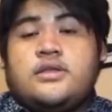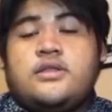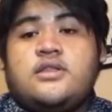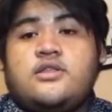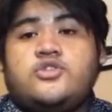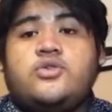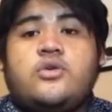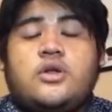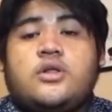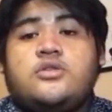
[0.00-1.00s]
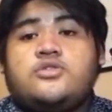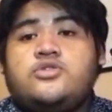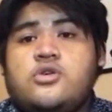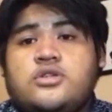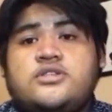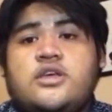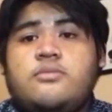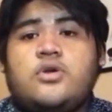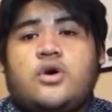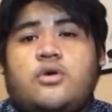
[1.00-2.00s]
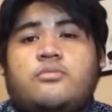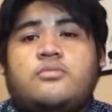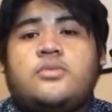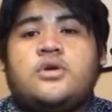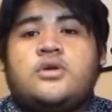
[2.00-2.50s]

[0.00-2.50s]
In that journal, George Simon Ohm